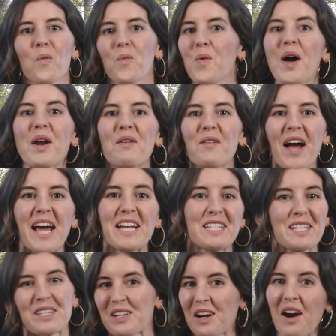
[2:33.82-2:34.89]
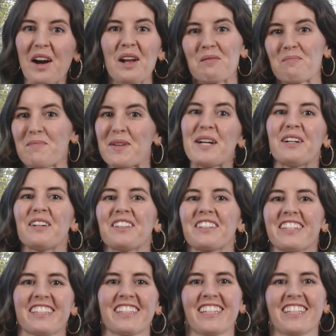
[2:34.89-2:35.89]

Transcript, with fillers: What a way to start a build!